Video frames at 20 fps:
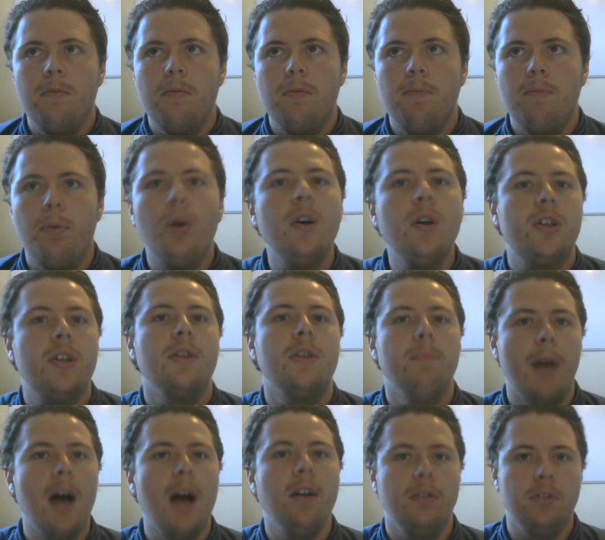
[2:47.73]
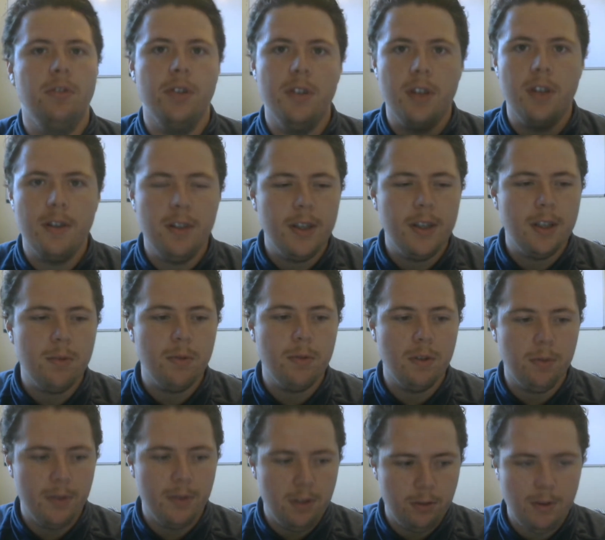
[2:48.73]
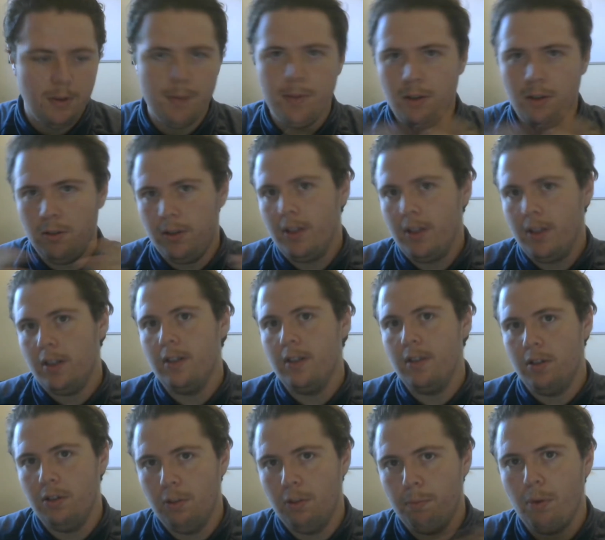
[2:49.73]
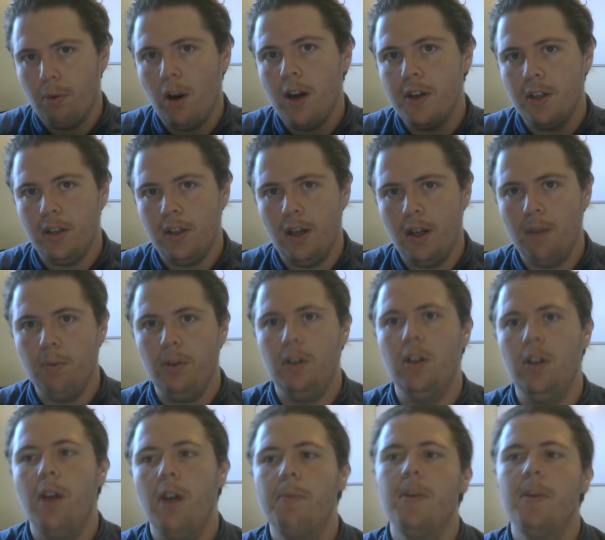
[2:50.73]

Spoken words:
push the boundaries. I think that's one of the reasons why I'm so addicted to this new project that I'm working on,